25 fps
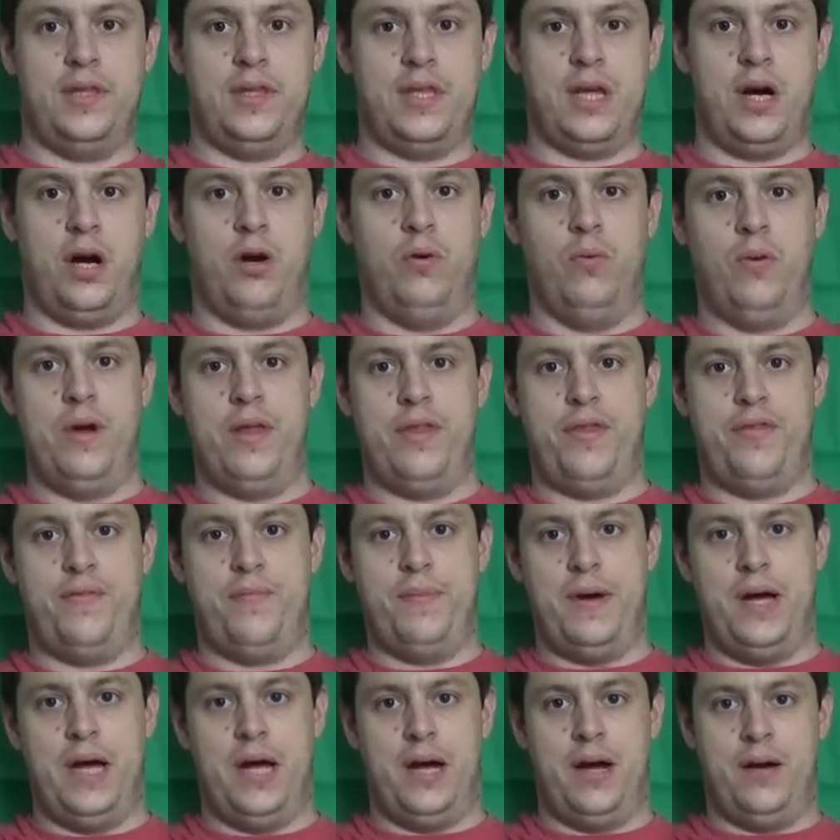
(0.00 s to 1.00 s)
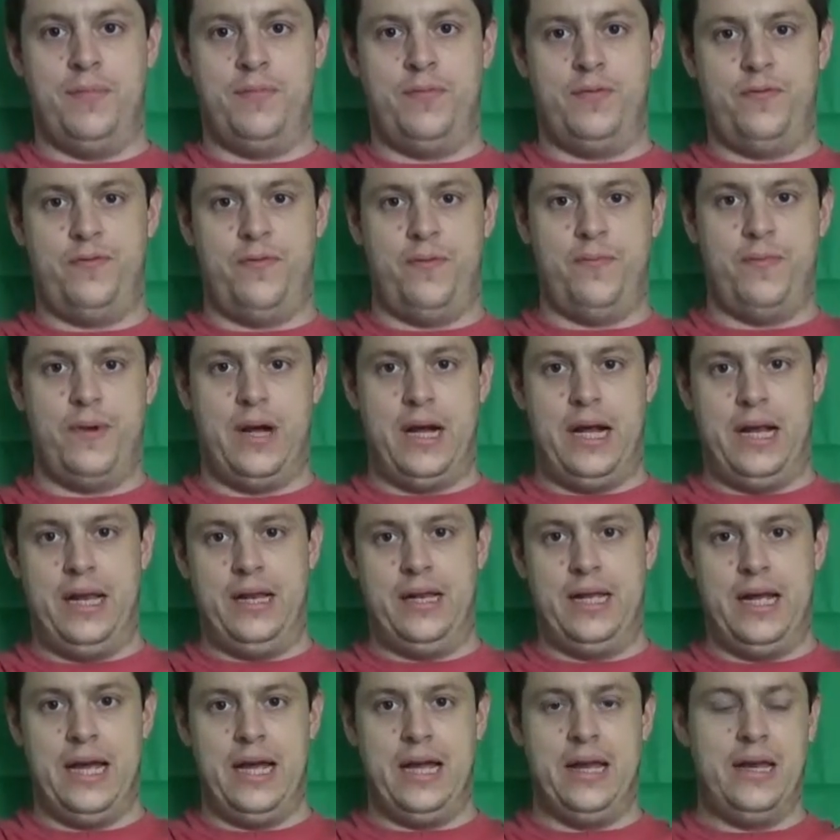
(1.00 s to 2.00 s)
the whole width of my arms from
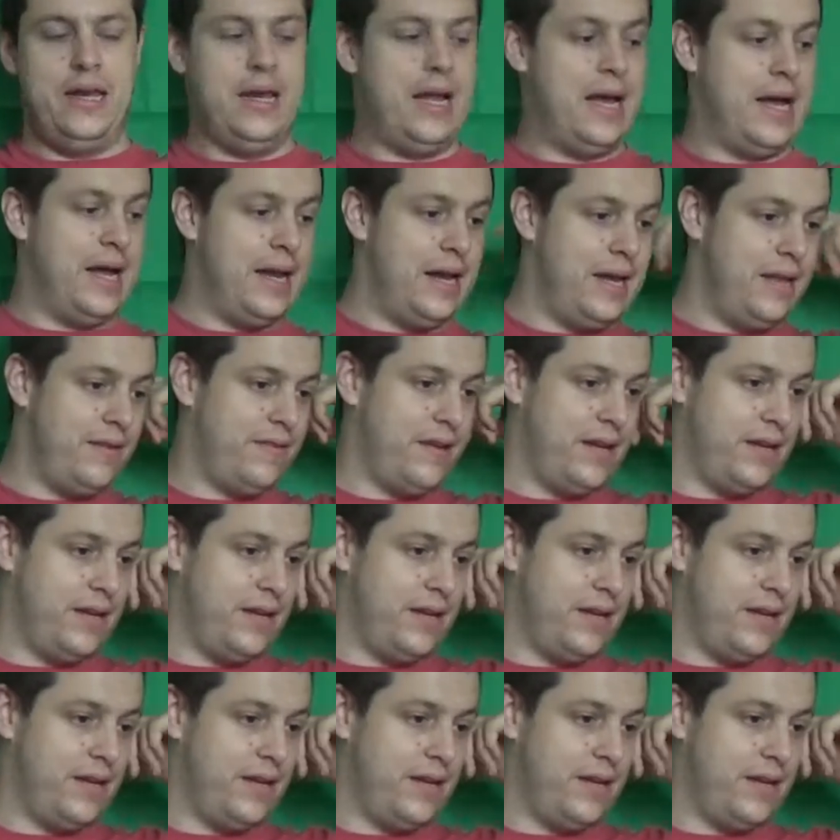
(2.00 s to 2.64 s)
end to end and it's